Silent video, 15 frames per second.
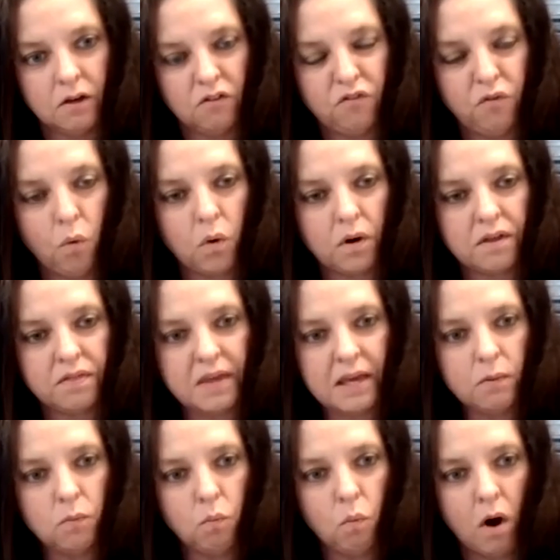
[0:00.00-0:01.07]
for
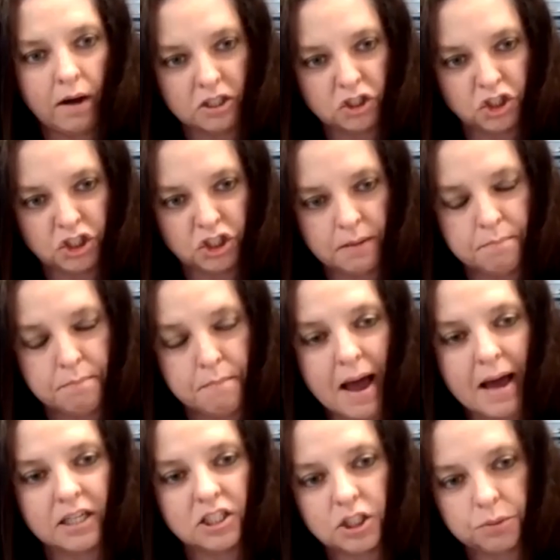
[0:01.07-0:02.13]
the watershed
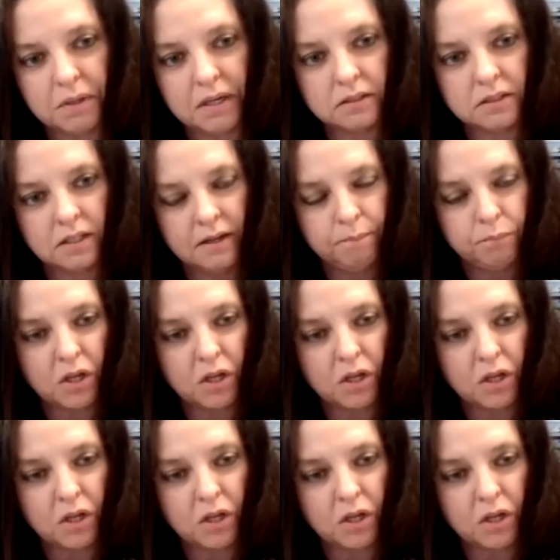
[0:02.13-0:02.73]
management